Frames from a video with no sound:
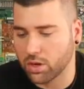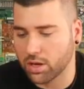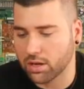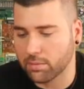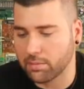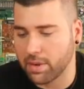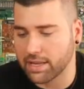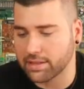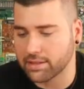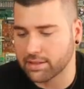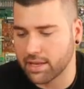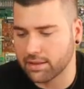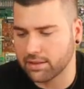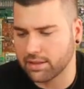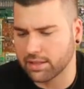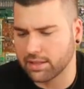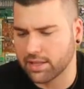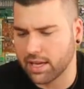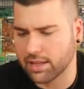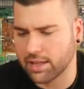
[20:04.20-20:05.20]
work by send
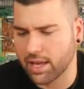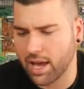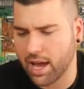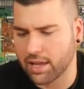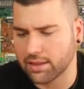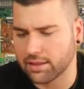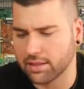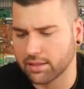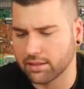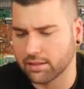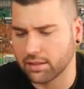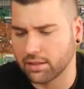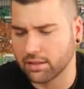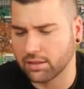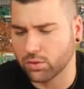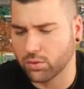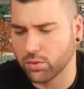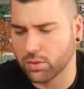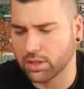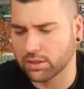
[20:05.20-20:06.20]
the data at an
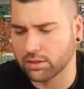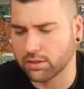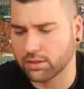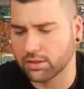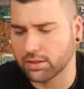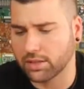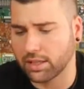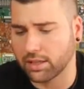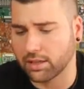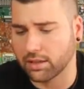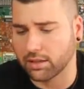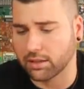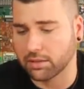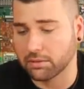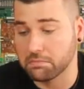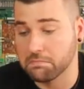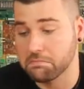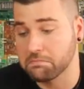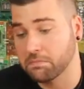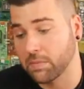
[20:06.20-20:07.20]
accurate thing.
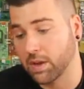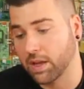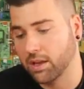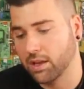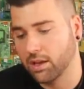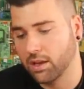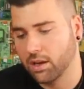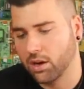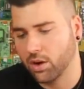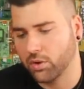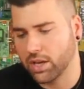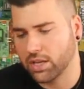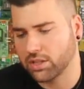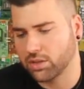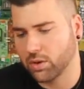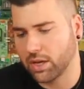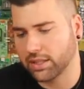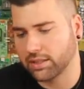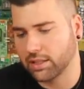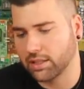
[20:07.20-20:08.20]
Okay,
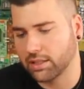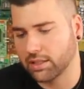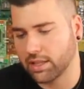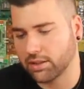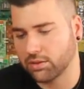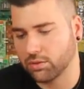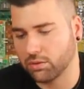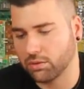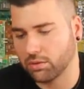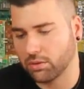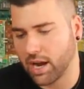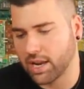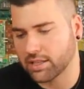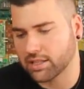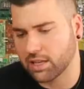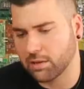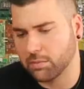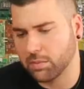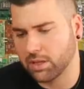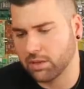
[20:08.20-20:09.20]
so I think that you're
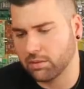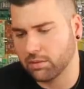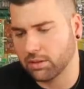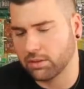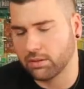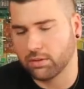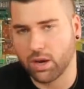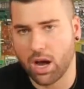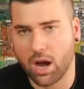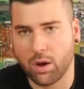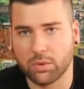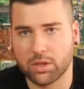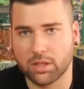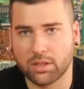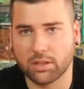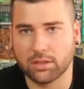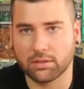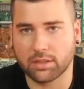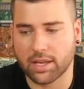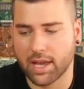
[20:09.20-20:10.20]
asking me how
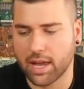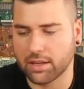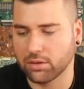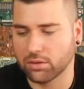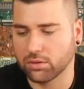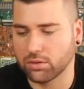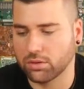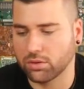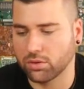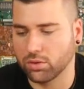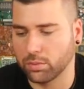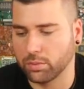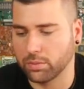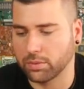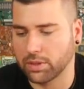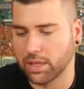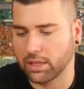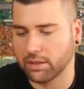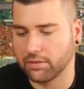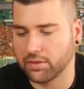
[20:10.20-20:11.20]
a cathode
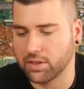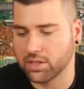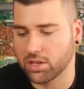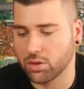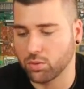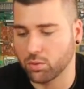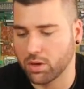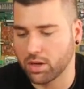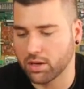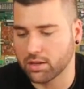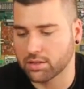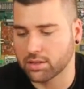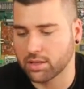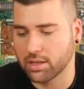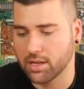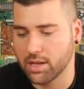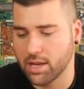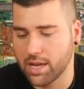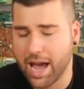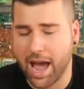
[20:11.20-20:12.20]
tube television works.
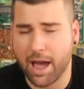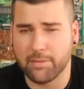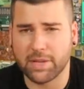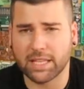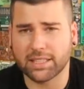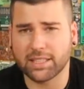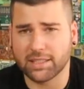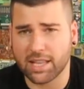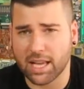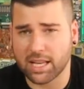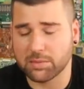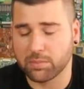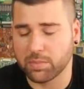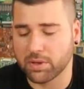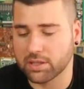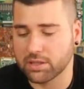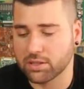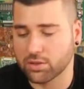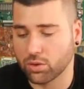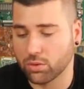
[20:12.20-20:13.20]
I'm not an
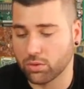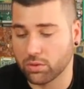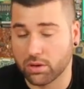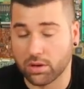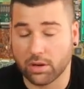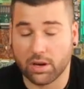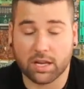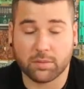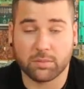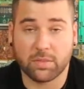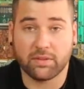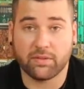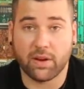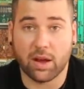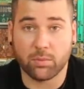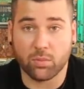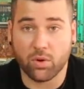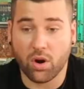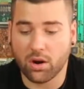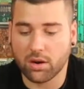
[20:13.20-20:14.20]
expert, so correct me if
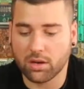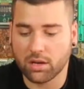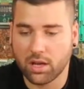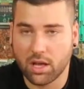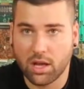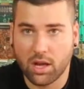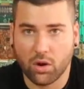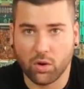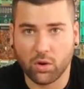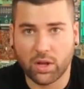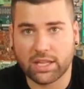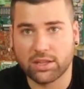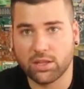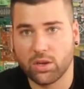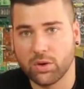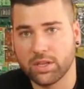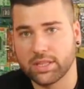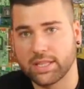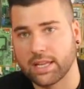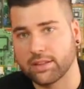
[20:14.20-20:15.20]
I'm wrong. All I
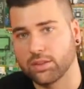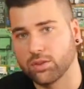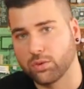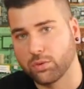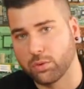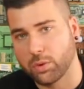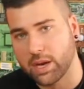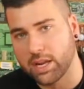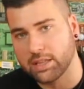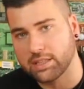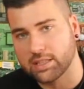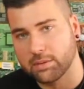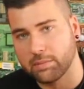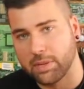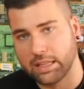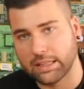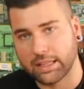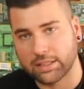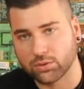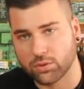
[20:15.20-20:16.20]
know is that you create some
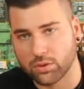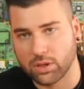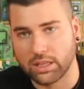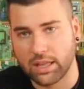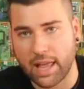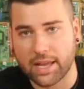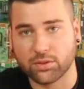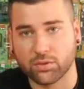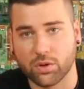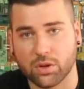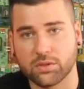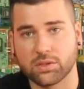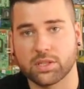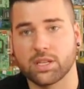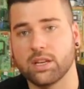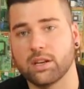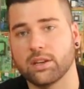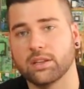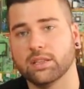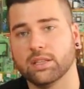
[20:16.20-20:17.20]
electrons
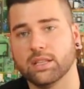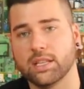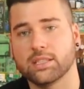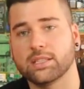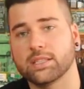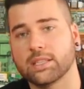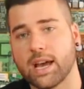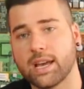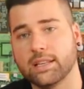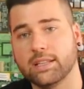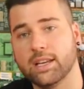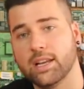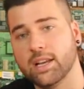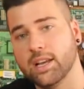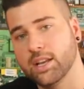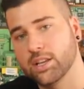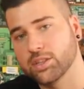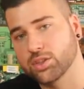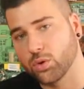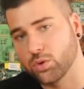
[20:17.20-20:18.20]
here in this side,
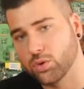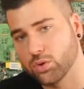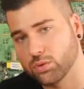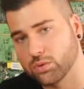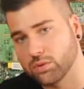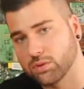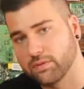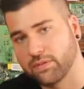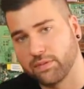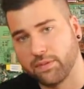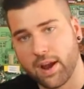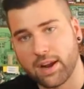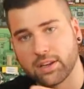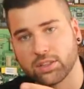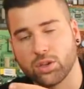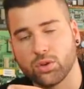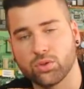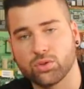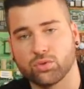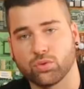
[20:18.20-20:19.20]
so you fire
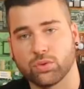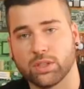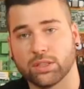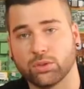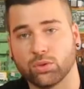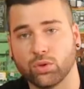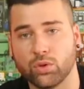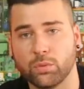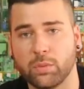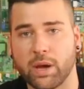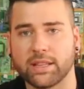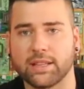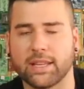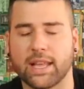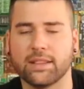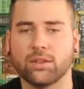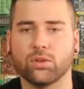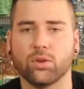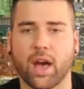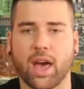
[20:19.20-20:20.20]
those through the tube, and
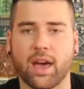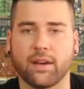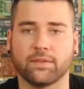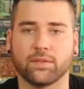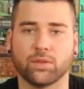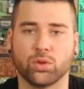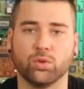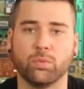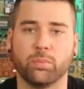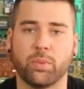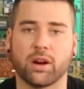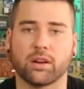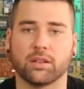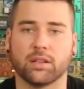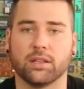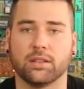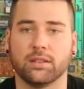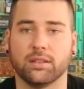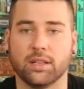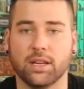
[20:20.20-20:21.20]
then you have two
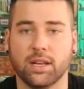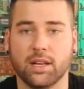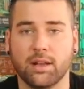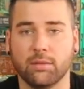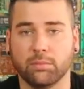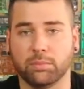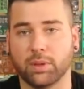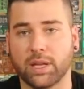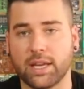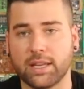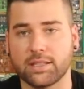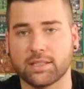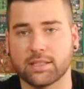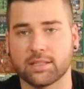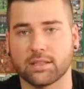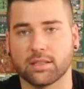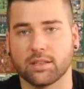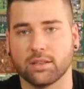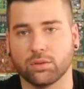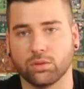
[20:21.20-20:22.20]
parallel
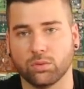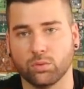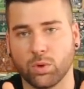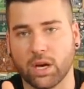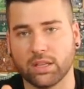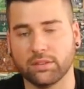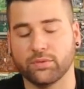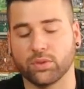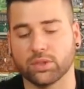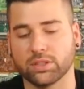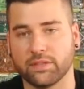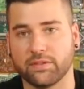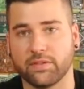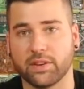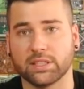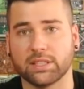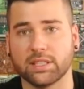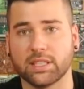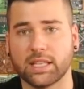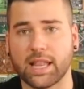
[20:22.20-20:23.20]
plates, one for the
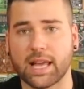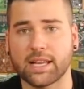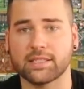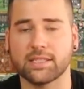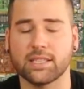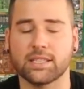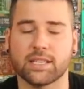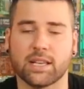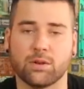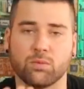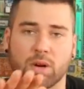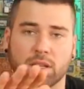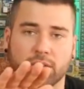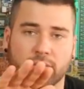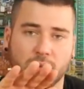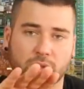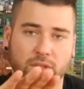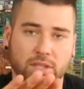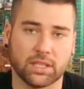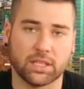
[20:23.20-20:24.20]
vertical axis and one
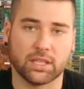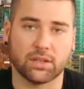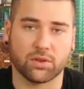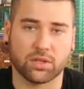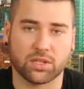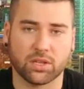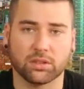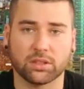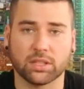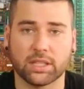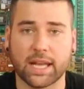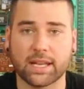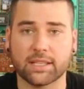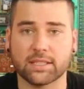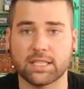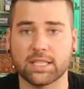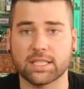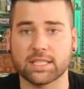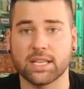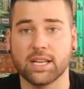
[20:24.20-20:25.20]
for the horizontal
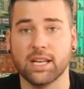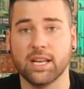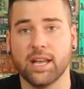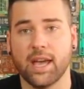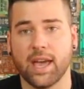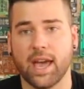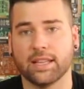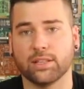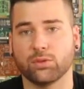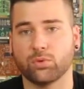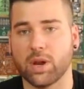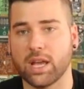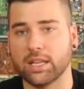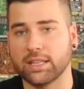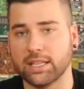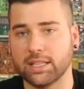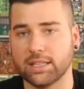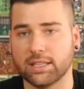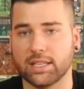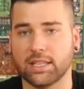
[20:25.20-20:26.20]
axis, and
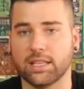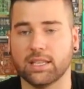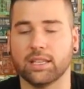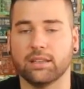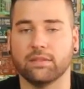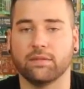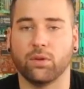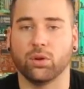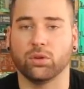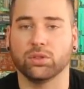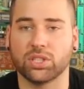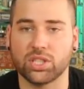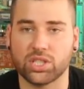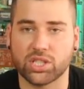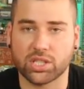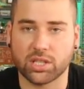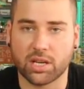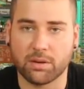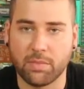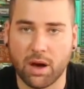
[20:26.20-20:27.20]
creating the
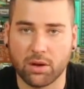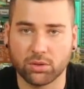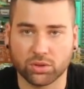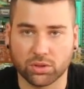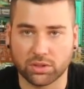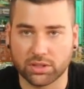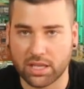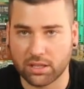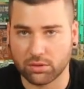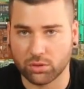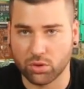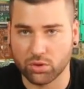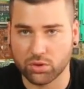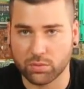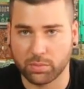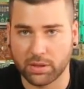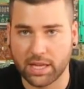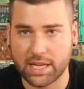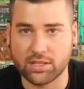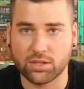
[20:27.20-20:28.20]
voltage amount of those
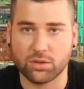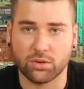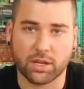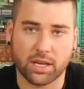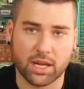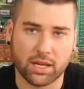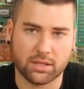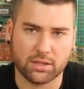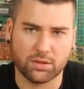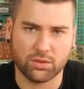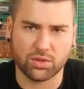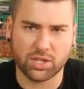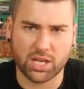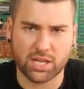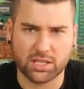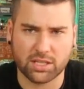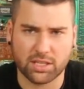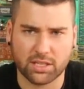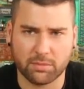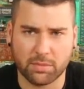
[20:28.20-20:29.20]
plates, you
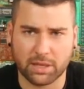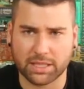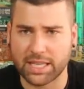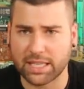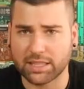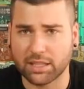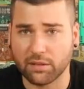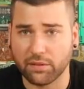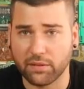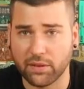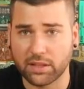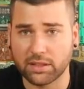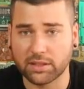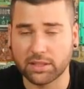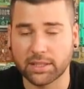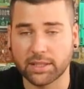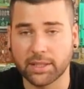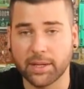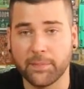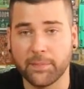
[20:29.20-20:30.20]
change the magnetic field,